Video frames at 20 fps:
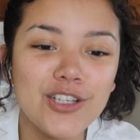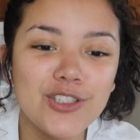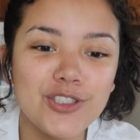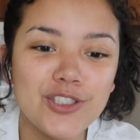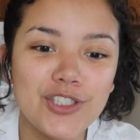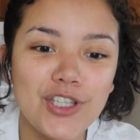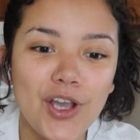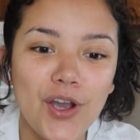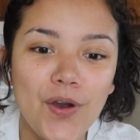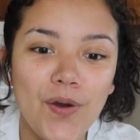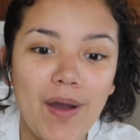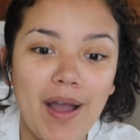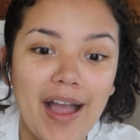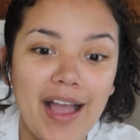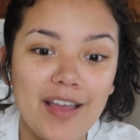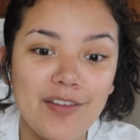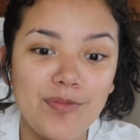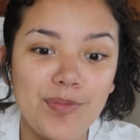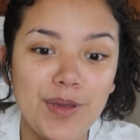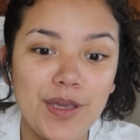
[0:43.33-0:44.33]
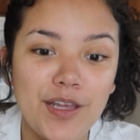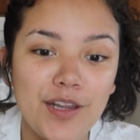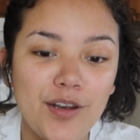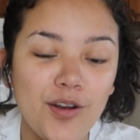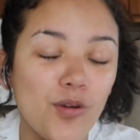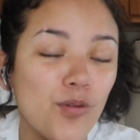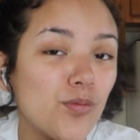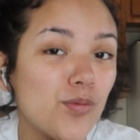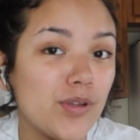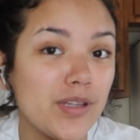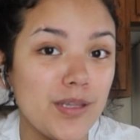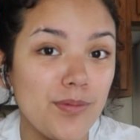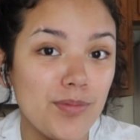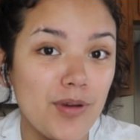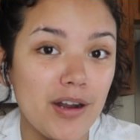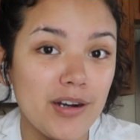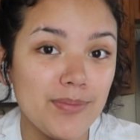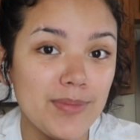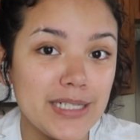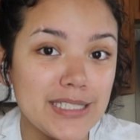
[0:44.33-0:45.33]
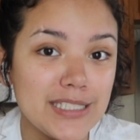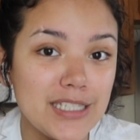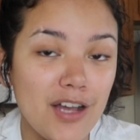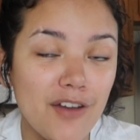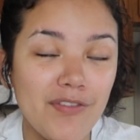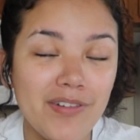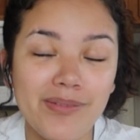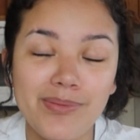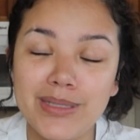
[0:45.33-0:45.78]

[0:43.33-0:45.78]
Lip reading: So I've been really proud of myself.